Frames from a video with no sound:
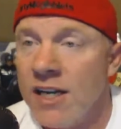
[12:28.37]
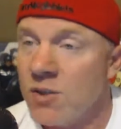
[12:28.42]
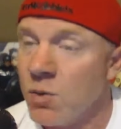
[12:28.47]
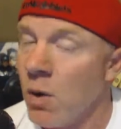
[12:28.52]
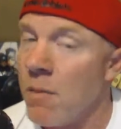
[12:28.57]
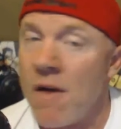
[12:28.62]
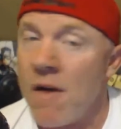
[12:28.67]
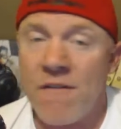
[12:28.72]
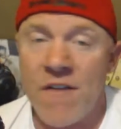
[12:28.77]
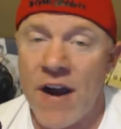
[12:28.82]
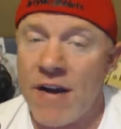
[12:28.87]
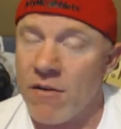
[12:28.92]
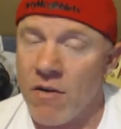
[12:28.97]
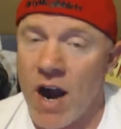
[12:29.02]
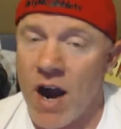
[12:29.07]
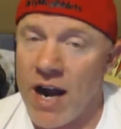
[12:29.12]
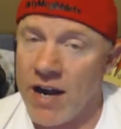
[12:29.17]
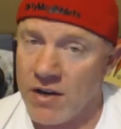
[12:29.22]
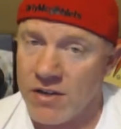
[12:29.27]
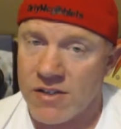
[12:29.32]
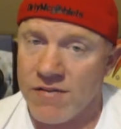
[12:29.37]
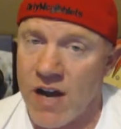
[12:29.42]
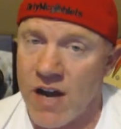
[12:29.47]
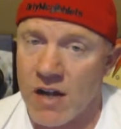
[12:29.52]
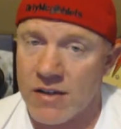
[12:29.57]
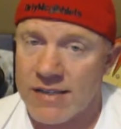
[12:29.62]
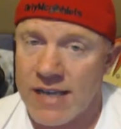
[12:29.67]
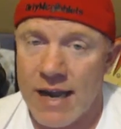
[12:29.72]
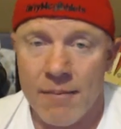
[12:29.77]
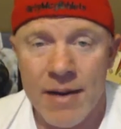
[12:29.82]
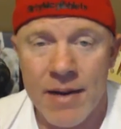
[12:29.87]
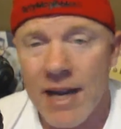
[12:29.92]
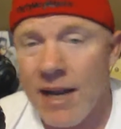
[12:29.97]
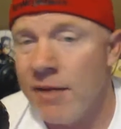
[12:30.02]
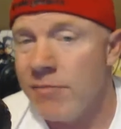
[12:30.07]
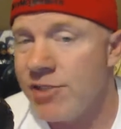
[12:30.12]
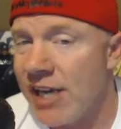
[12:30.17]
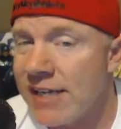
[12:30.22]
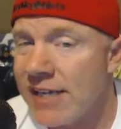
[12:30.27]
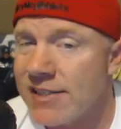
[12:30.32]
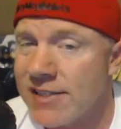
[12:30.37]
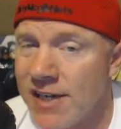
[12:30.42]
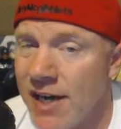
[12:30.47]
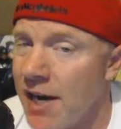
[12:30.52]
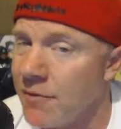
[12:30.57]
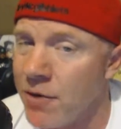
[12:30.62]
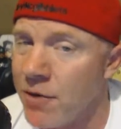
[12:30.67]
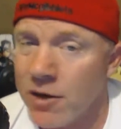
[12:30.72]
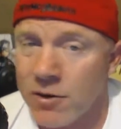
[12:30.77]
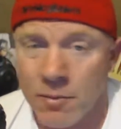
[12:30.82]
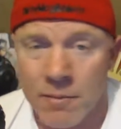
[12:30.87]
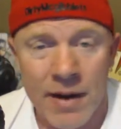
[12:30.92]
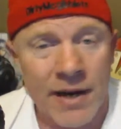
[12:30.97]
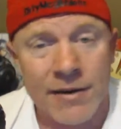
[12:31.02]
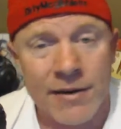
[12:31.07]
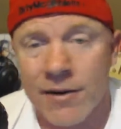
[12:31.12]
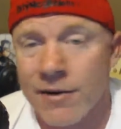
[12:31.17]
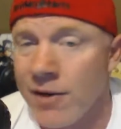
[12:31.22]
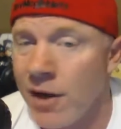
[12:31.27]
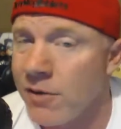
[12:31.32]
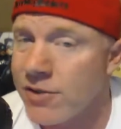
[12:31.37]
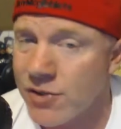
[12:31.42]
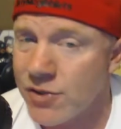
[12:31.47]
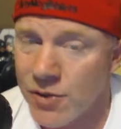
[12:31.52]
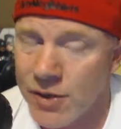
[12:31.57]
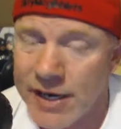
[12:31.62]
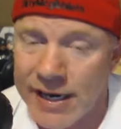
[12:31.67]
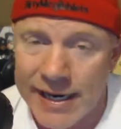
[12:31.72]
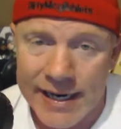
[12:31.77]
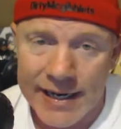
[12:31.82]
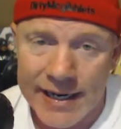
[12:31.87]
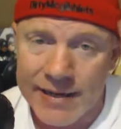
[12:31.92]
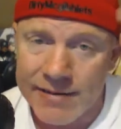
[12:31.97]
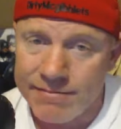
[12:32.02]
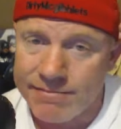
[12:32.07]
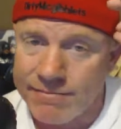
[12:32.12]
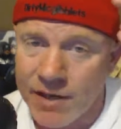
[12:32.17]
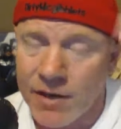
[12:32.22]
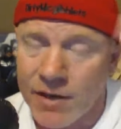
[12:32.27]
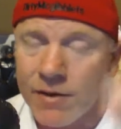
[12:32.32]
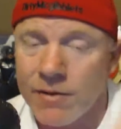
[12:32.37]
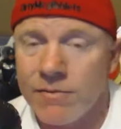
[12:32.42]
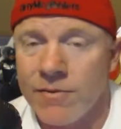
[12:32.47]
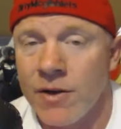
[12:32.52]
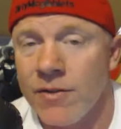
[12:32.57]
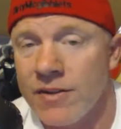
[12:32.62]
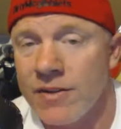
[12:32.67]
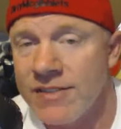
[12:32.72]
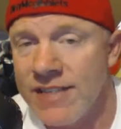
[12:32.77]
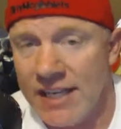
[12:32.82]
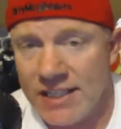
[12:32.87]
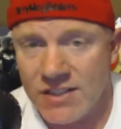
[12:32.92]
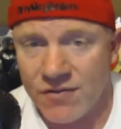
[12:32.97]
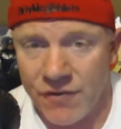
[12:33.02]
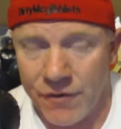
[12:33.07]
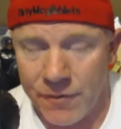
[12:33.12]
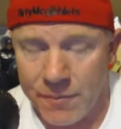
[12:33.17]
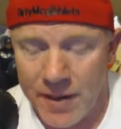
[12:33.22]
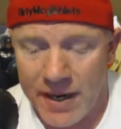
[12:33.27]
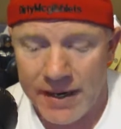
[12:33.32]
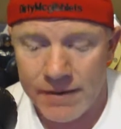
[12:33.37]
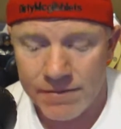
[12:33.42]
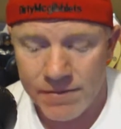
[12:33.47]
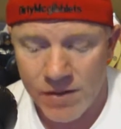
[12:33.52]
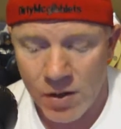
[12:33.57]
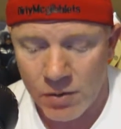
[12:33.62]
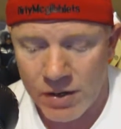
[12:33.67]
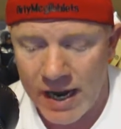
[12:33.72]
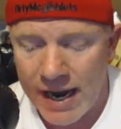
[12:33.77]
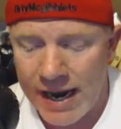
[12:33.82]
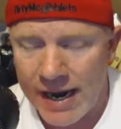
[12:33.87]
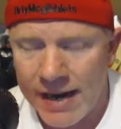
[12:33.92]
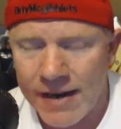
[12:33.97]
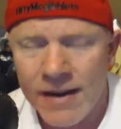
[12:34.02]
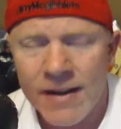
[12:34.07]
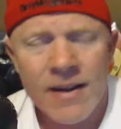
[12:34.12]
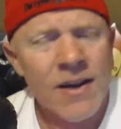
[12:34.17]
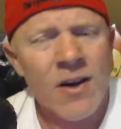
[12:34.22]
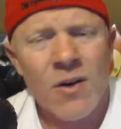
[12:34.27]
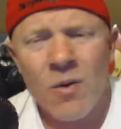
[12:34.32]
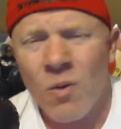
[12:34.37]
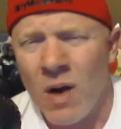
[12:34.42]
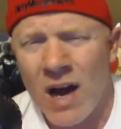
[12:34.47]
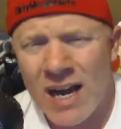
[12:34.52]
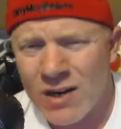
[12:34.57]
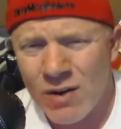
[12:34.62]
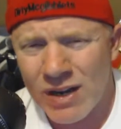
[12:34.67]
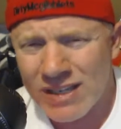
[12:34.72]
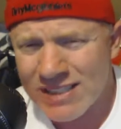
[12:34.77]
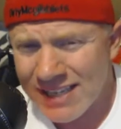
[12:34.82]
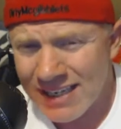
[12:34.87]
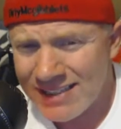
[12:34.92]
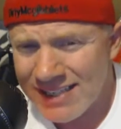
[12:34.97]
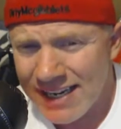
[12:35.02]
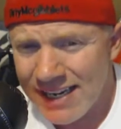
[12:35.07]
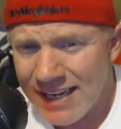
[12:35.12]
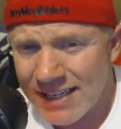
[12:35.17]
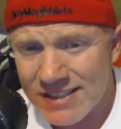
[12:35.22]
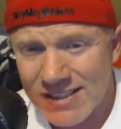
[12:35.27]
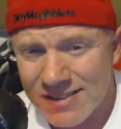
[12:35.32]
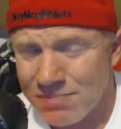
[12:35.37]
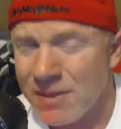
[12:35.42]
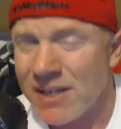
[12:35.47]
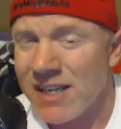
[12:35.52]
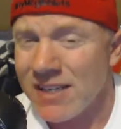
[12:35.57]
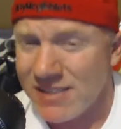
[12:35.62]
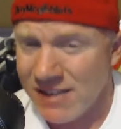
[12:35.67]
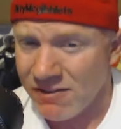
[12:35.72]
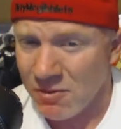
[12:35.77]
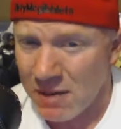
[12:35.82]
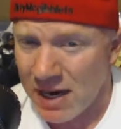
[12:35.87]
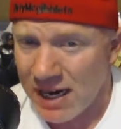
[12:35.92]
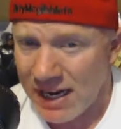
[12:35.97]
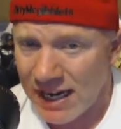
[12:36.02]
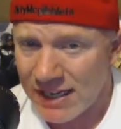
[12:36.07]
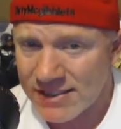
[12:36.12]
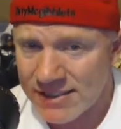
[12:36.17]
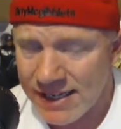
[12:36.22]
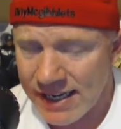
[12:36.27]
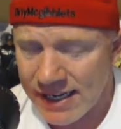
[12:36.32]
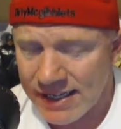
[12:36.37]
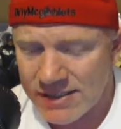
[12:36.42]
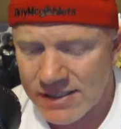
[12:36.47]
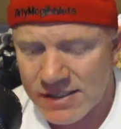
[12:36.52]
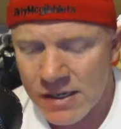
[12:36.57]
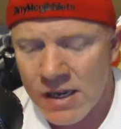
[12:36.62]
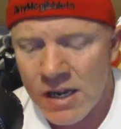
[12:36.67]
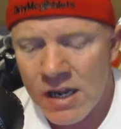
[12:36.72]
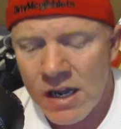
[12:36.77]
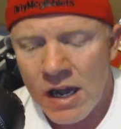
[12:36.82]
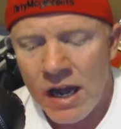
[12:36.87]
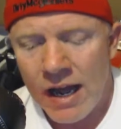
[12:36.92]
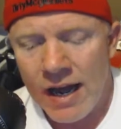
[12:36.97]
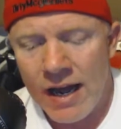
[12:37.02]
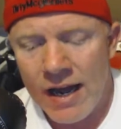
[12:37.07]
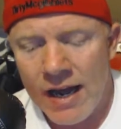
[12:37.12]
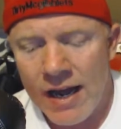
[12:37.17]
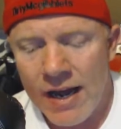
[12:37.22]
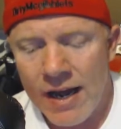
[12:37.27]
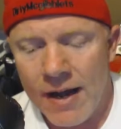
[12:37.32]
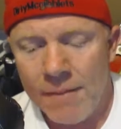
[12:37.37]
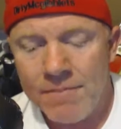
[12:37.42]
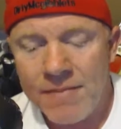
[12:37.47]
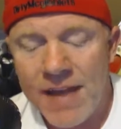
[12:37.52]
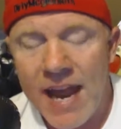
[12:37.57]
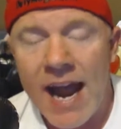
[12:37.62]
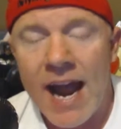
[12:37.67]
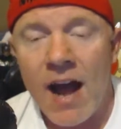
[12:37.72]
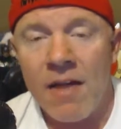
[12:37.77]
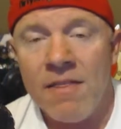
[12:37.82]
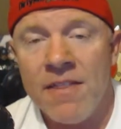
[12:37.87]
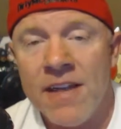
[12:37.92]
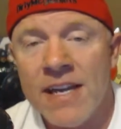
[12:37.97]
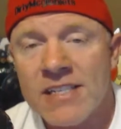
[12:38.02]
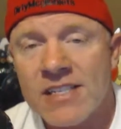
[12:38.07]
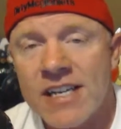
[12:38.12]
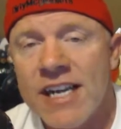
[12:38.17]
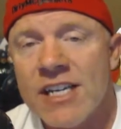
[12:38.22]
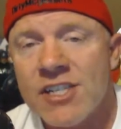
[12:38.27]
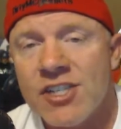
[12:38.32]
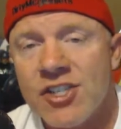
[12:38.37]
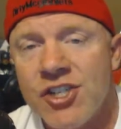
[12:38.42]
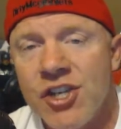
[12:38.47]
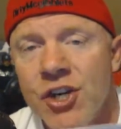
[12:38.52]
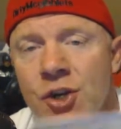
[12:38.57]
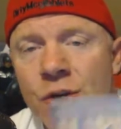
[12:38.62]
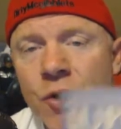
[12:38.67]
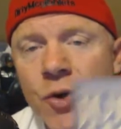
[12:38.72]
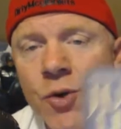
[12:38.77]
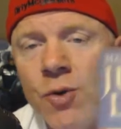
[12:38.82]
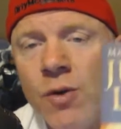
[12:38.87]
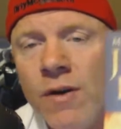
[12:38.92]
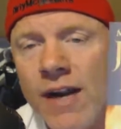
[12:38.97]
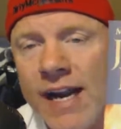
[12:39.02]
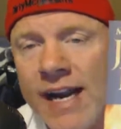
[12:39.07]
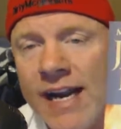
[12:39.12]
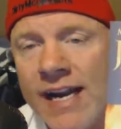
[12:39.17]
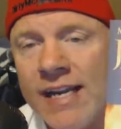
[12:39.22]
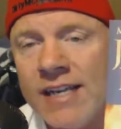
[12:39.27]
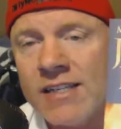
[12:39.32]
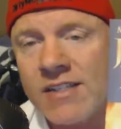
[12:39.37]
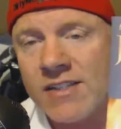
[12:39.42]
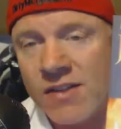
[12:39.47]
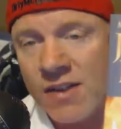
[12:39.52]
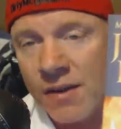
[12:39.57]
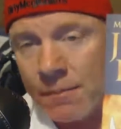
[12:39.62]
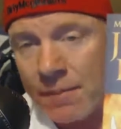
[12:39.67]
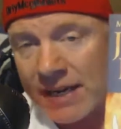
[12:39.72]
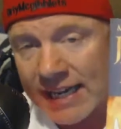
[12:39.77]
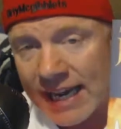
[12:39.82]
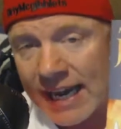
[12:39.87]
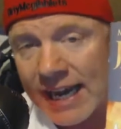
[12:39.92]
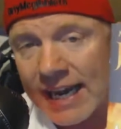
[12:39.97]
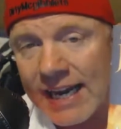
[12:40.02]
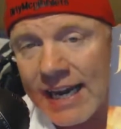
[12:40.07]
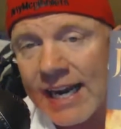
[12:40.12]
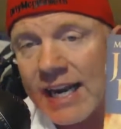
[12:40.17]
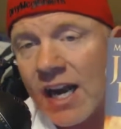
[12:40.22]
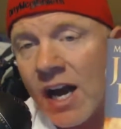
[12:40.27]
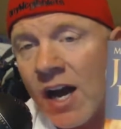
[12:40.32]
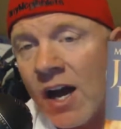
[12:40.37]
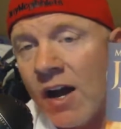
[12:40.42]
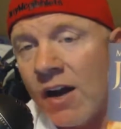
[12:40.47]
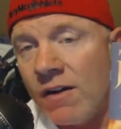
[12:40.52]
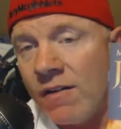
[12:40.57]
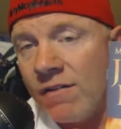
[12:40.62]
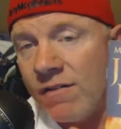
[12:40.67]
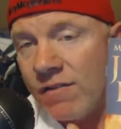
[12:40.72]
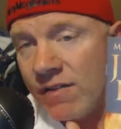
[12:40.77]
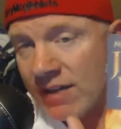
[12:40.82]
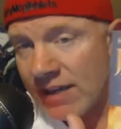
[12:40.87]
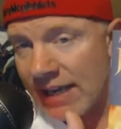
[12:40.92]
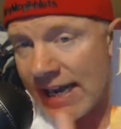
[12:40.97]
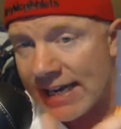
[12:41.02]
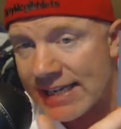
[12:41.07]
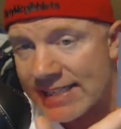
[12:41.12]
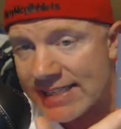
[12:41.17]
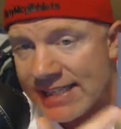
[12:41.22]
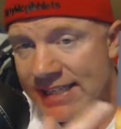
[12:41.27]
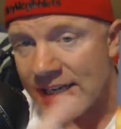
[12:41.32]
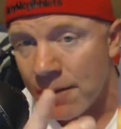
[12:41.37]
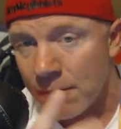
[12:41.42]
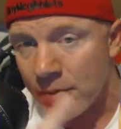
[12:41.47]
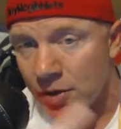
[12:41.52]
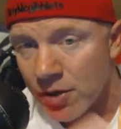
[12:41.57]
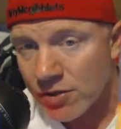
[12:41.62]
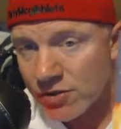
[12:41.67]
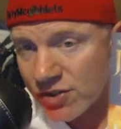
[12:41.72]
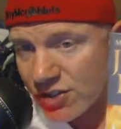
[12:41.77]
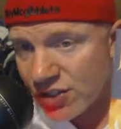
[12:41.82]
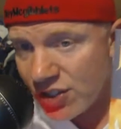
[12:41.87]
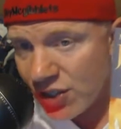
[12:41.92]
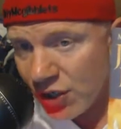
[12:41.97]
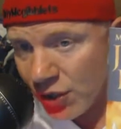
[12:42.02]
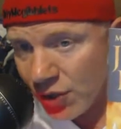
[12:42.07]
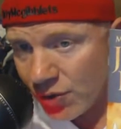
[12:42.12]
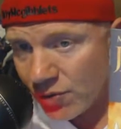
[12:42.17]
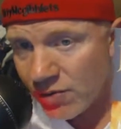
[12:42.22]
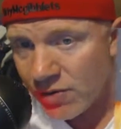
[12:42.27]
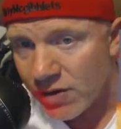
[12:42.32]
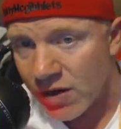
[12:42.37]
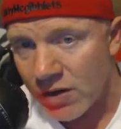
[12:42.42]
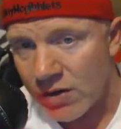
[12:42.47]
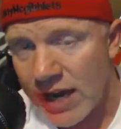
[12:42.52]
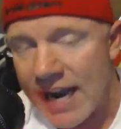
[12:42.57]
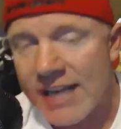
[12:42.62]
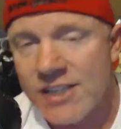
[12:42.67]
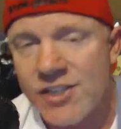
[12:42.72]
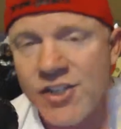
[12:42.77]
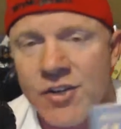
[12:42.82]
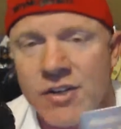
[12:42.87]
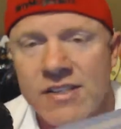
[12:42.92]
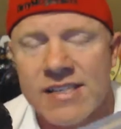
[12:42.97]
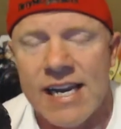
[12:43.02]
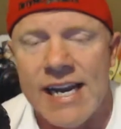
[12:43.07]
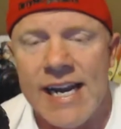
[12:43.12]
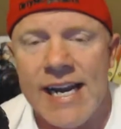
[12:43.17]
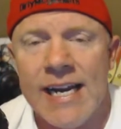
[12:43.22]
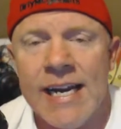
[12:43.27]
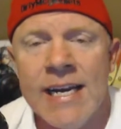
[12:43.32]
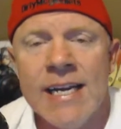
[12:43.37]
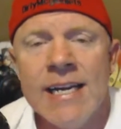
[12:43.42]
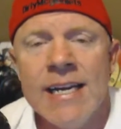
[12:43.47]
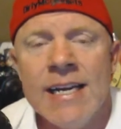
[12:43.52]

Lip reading: He's one of my favorite writers of all time. Him, Jason Aaron, Rick Remender, those 3, they're the tits for me. Okay, why do I say tits? Because everybody likes tits. Now, this issue is the beginning of Legacy number 2, okay, as you can see.